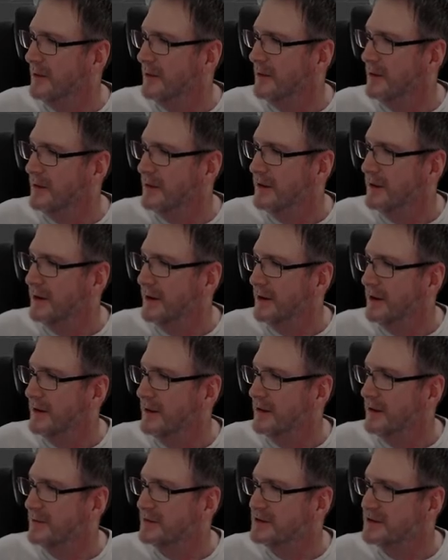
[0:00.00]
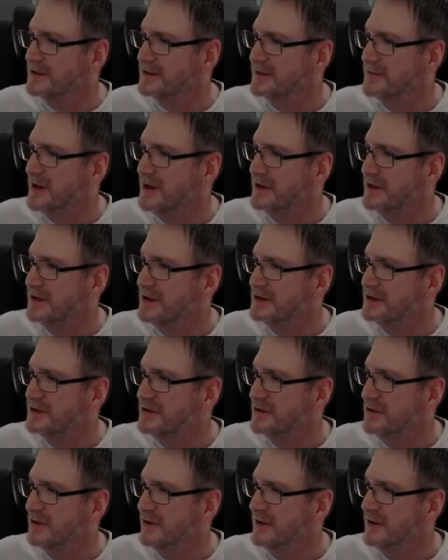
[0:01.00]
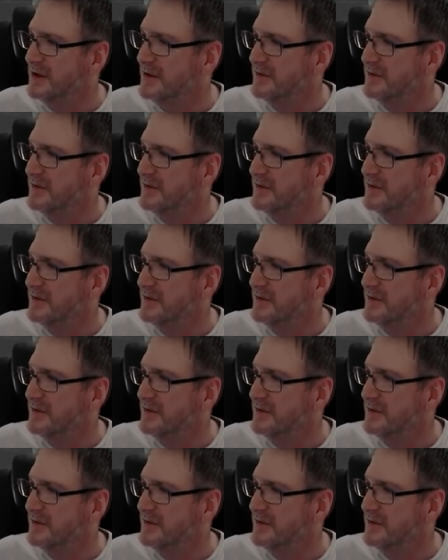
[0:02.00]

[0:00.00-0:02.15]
And again, I'm just making sure that